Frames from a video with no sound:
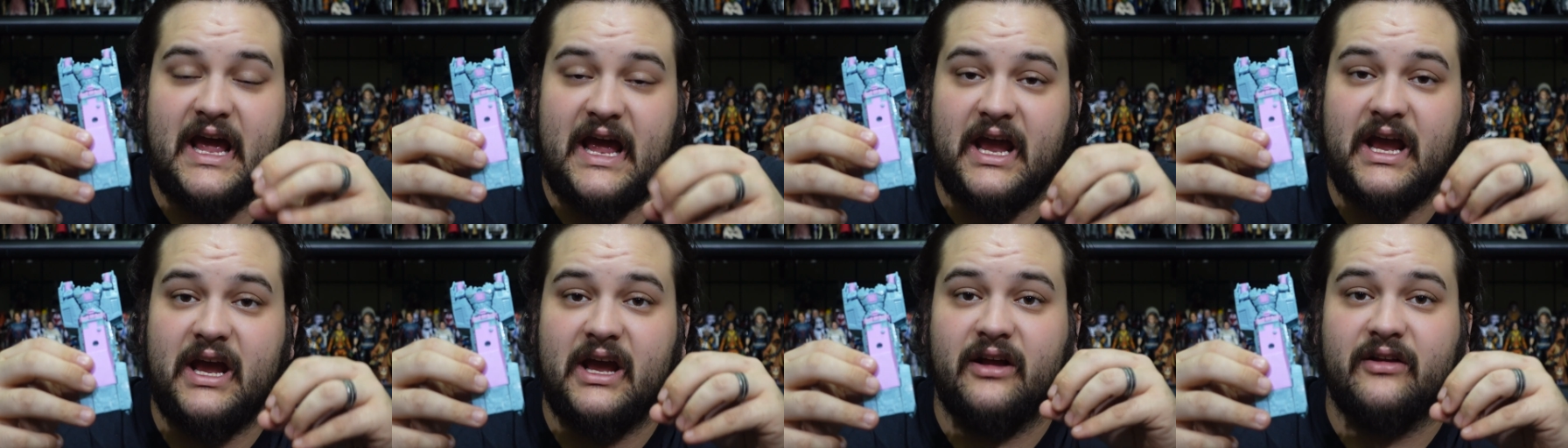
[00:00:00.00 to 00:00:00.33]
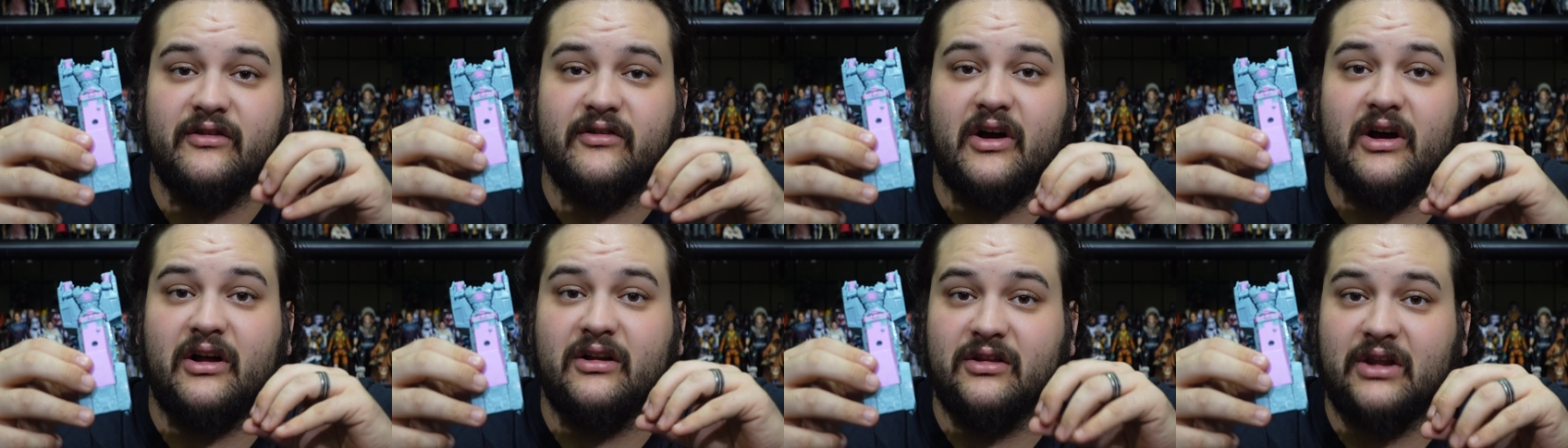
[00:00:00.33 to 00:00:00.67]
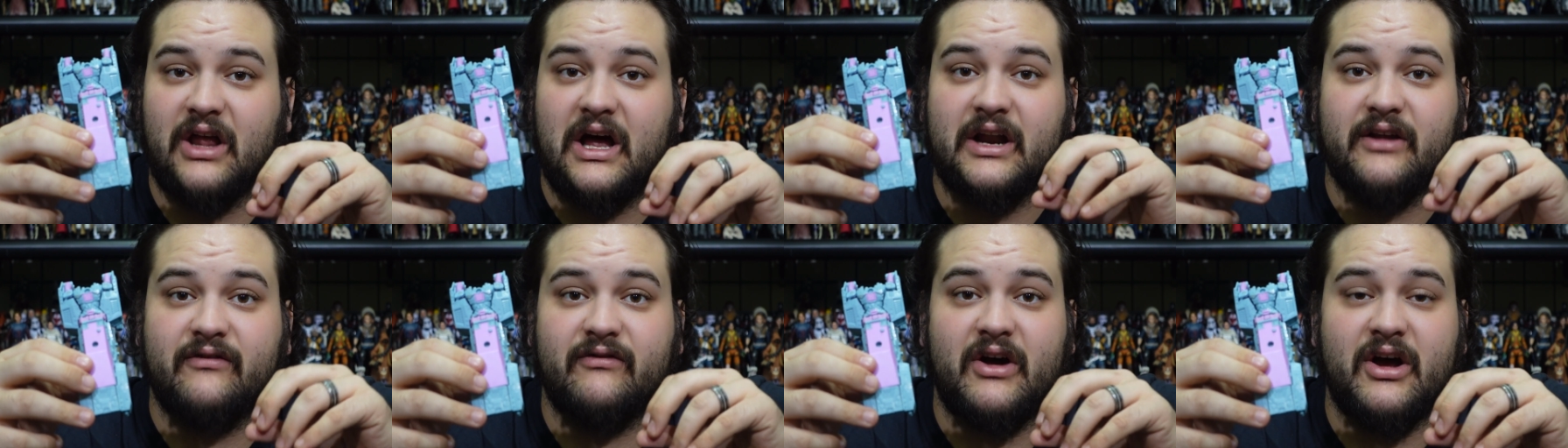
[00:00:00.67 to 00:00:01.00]
and a
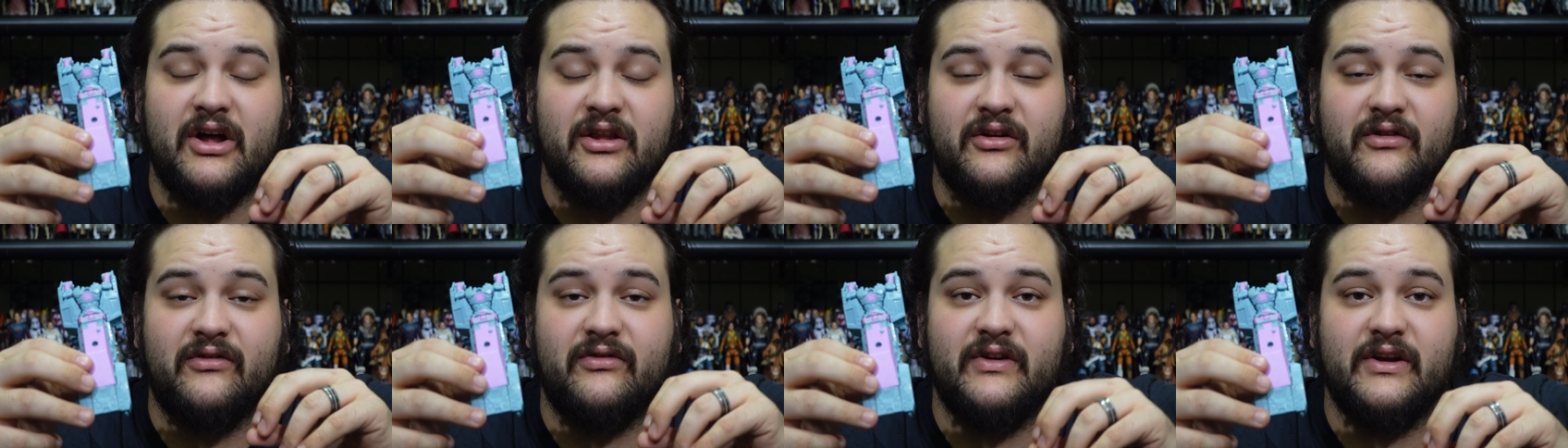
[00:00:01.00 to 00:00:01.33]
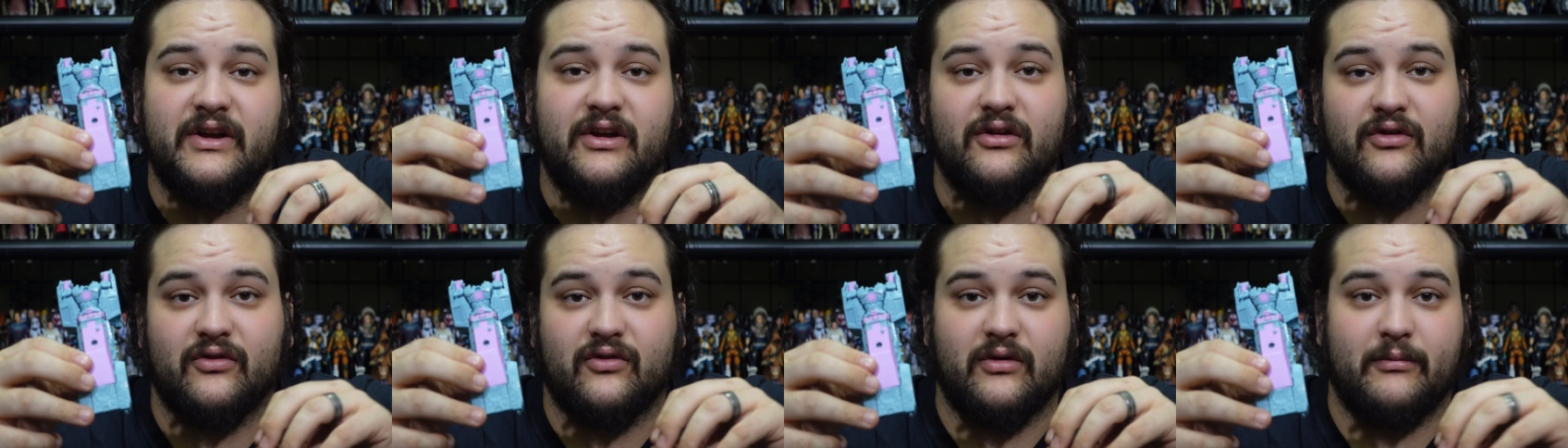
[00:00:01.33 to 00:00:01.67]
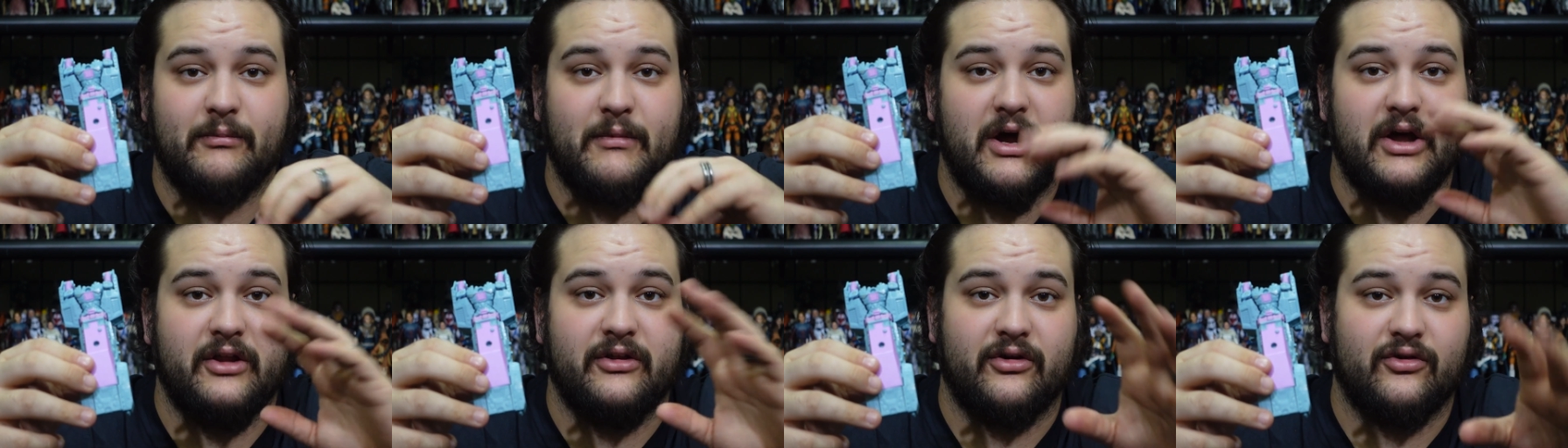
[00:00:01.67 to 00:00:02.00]
lot of other figures
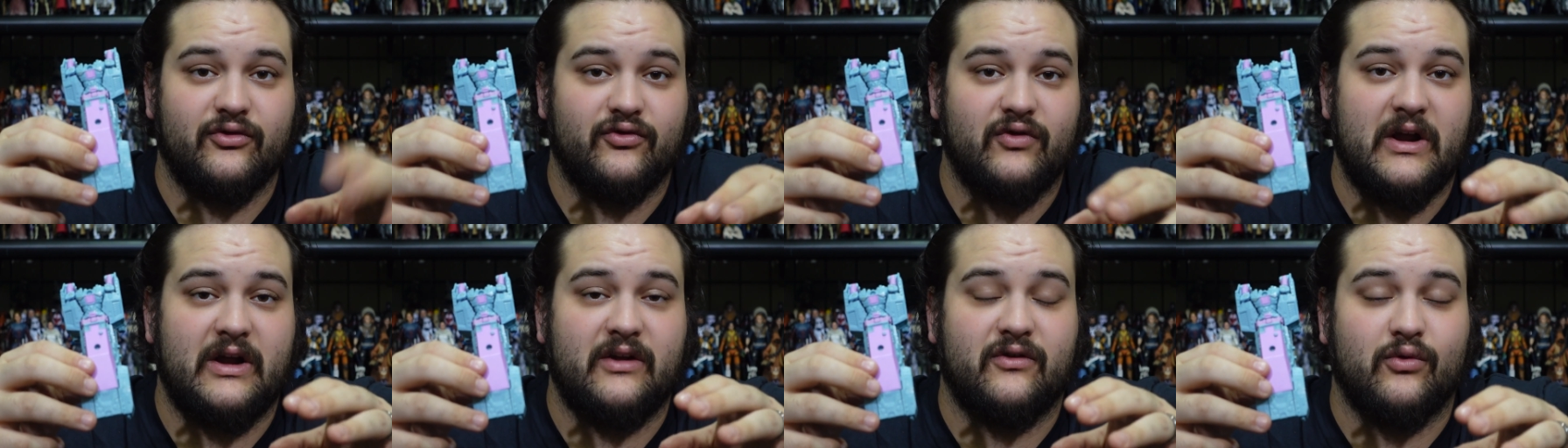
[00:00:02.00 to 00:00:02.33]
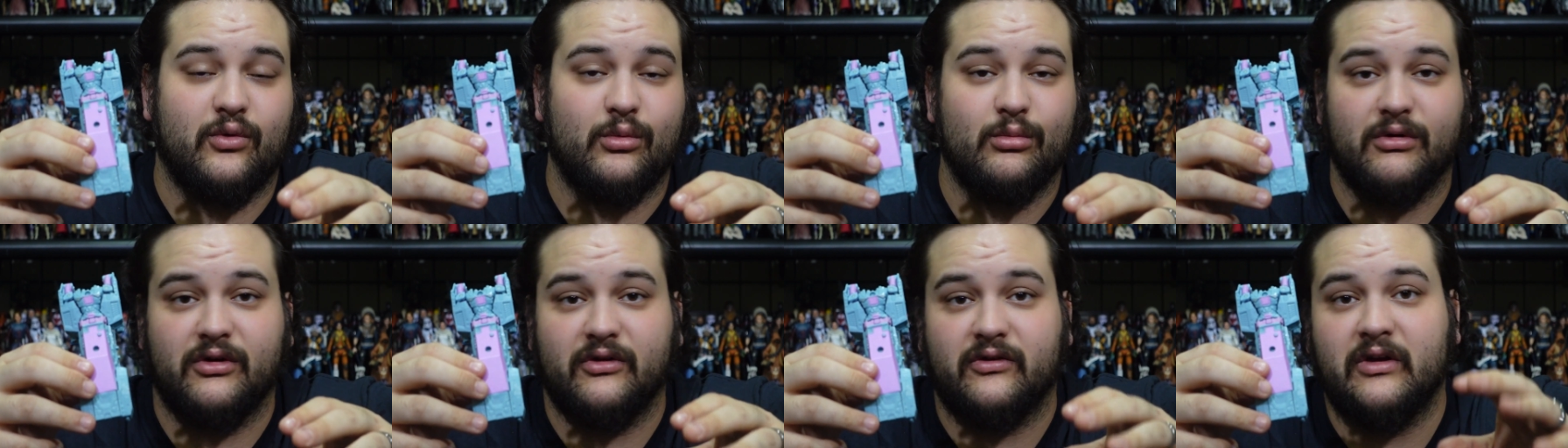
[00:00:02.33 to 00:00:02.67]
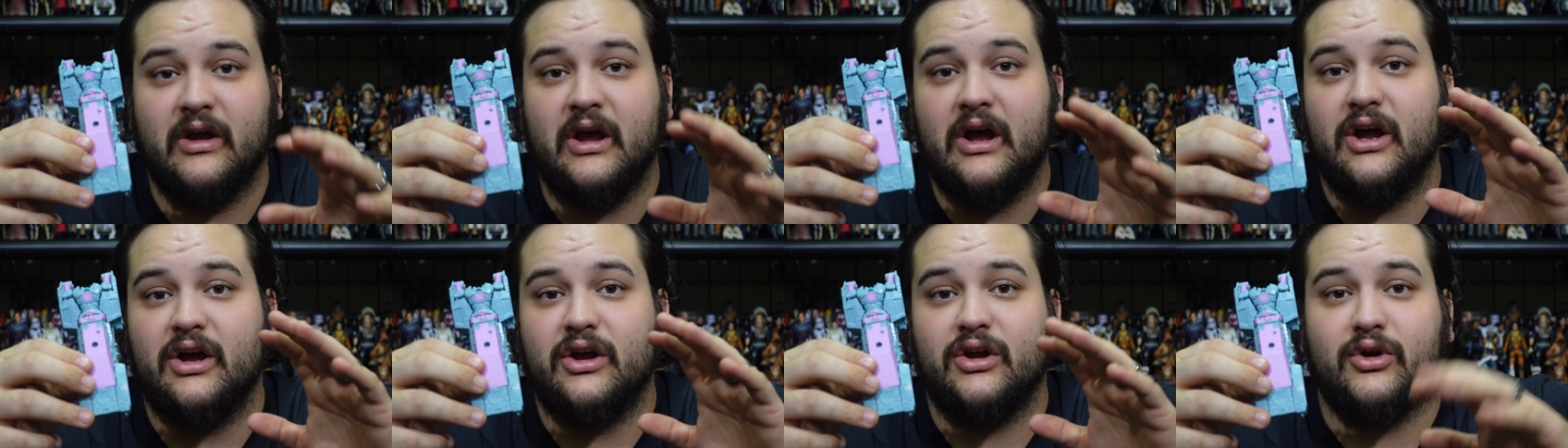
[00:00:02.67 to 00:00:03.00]
from other Transformers
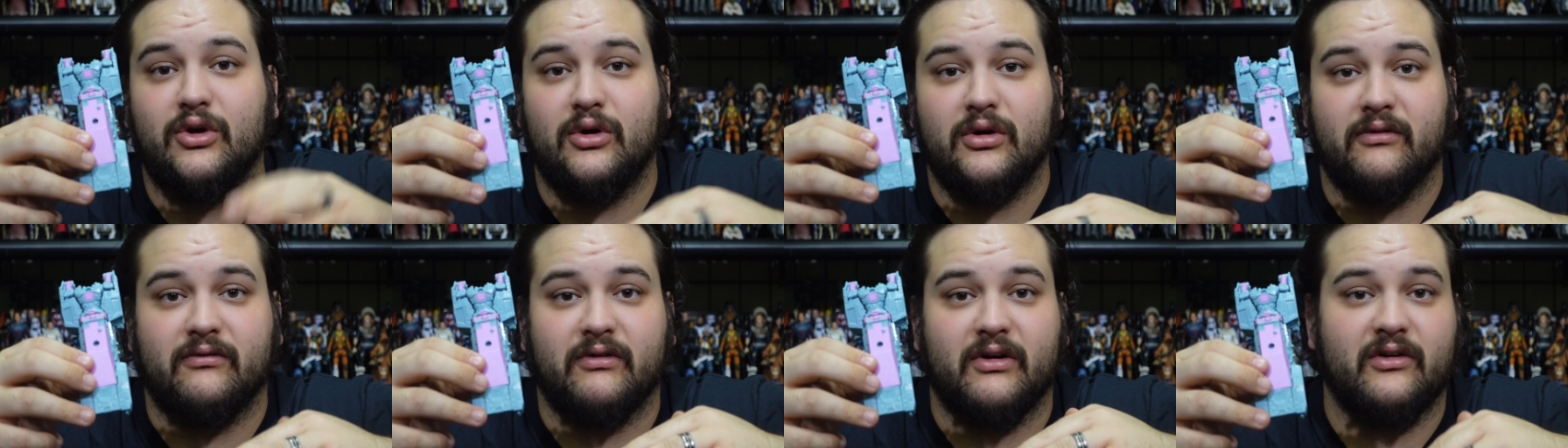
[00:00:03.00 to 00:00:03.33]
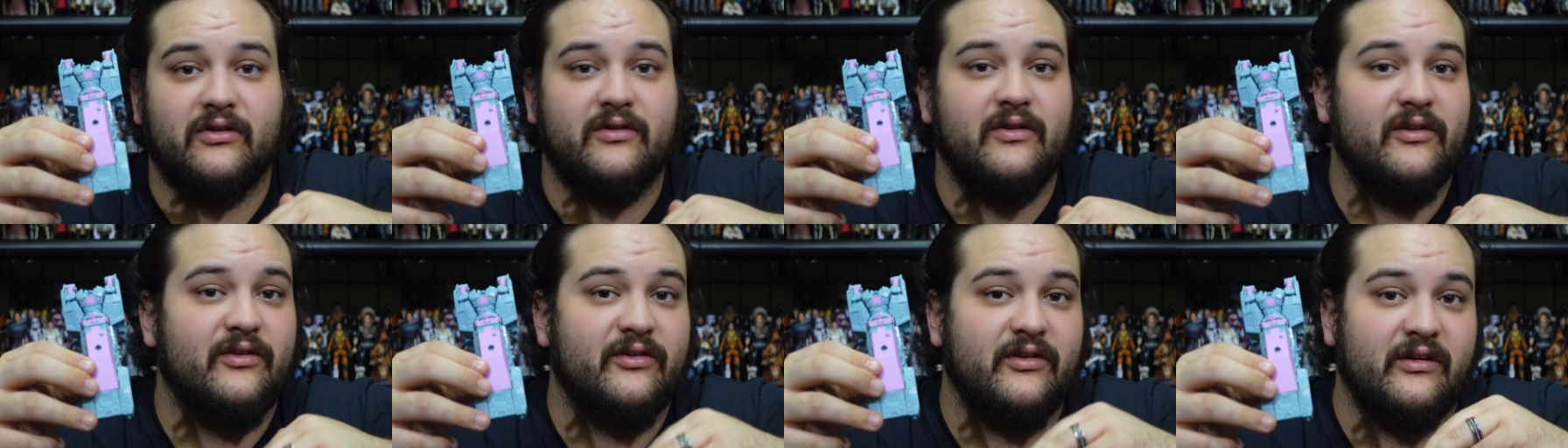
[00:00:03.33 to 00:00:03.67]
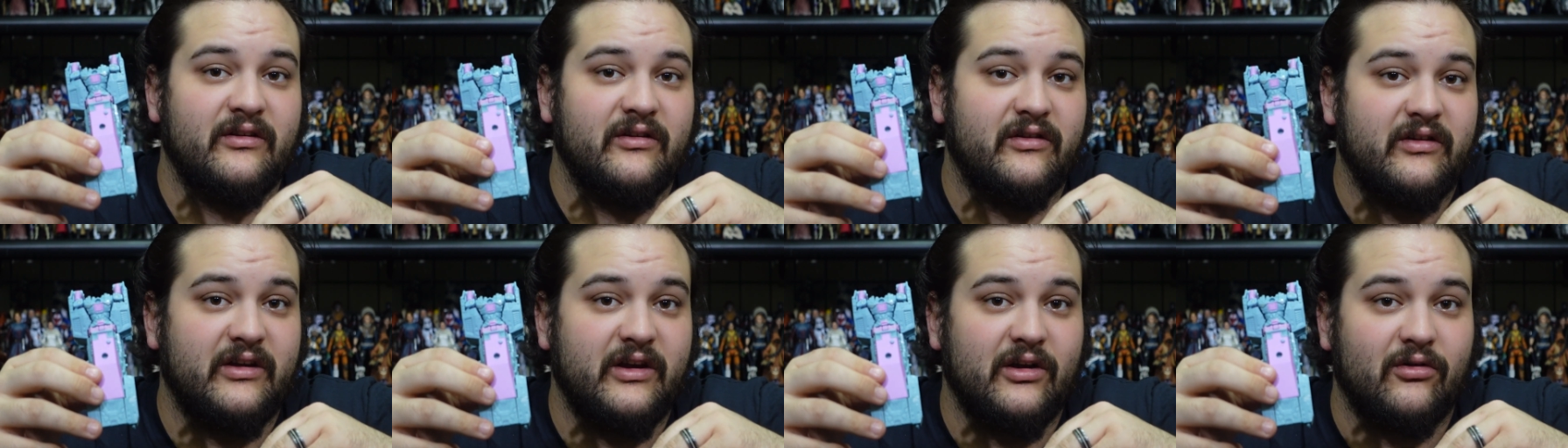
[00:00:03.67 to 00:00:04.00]
universes
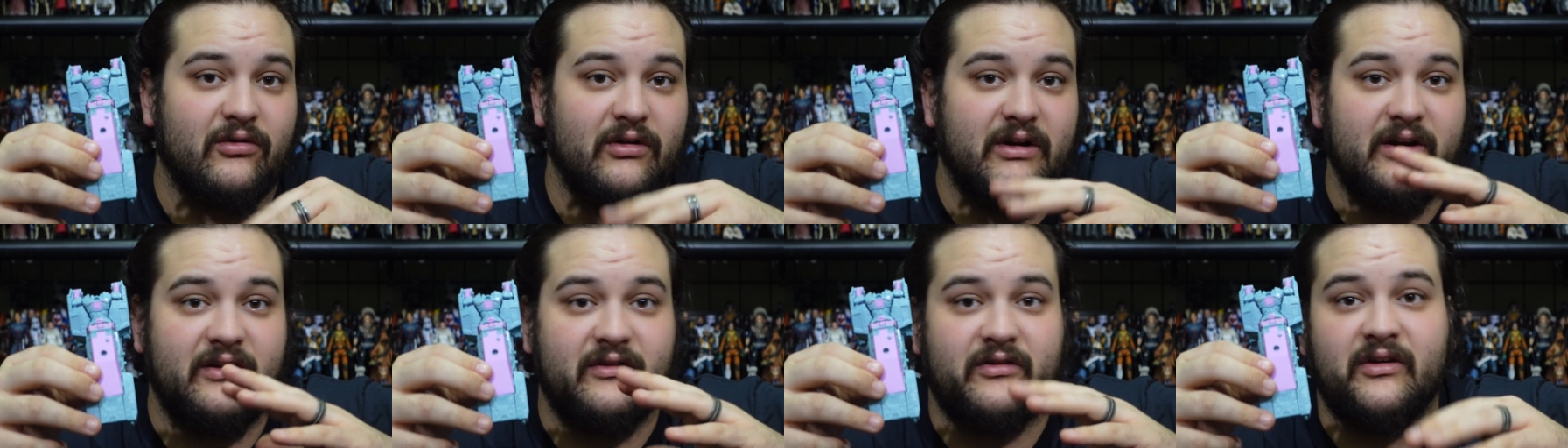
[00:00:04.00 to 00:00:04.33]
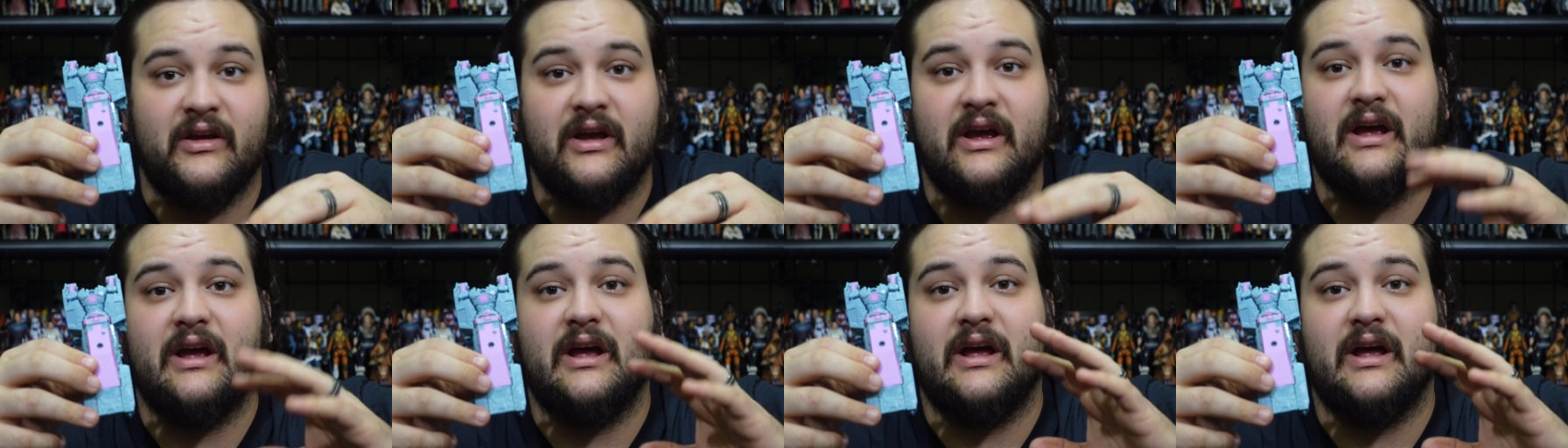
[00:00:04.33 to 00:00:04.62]
and series